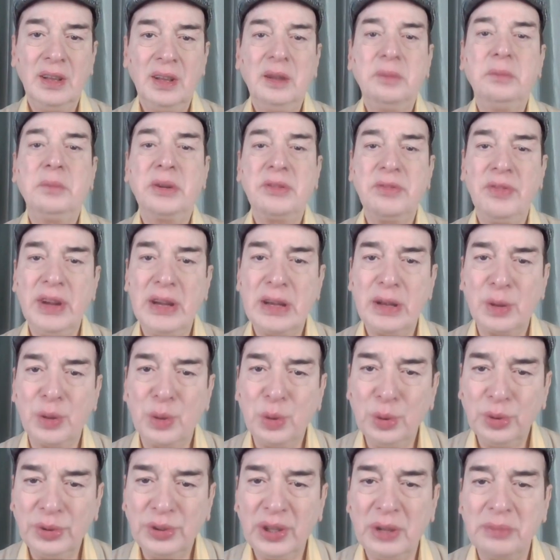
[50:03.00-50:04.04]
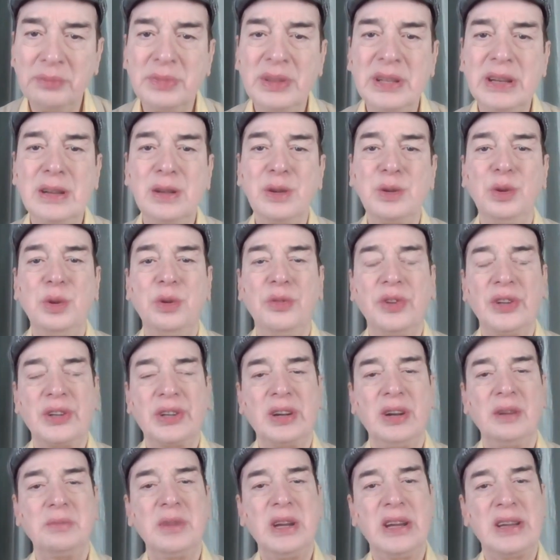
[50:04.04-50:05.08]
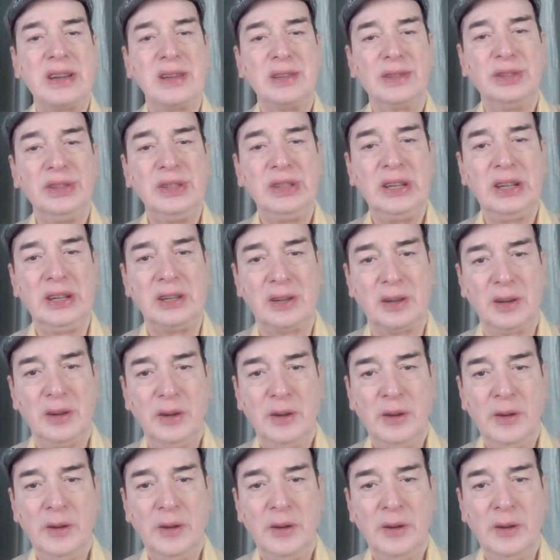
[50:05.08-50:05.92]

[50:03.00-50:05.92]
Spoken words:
But we do something to overcome it, isn't it?